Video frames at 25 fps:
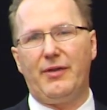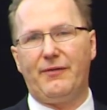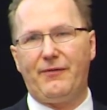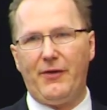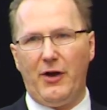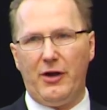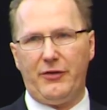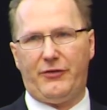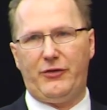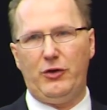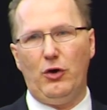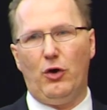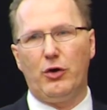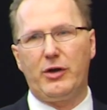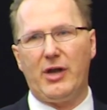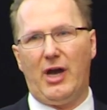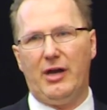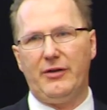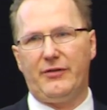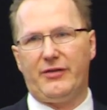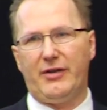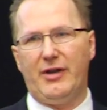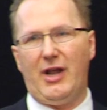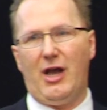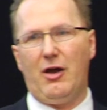The first you're
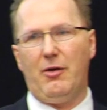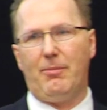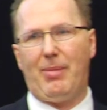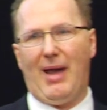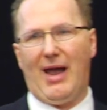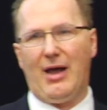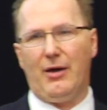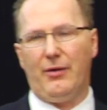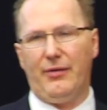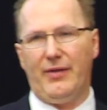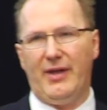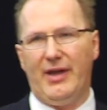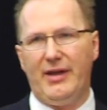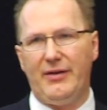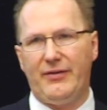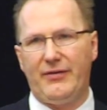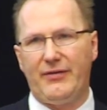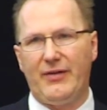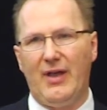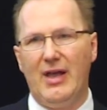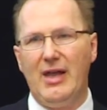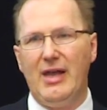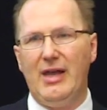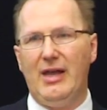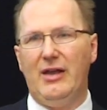going to know about
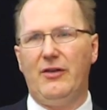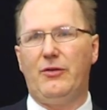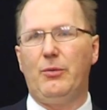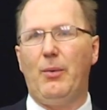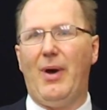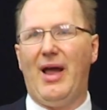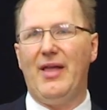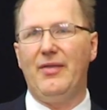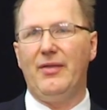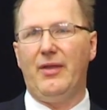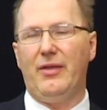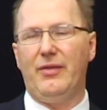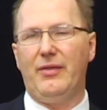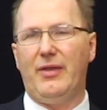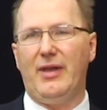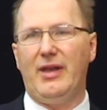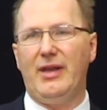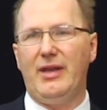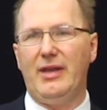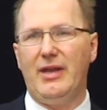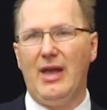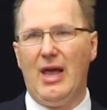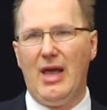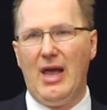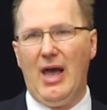this is when
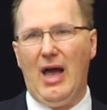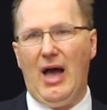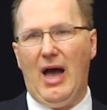the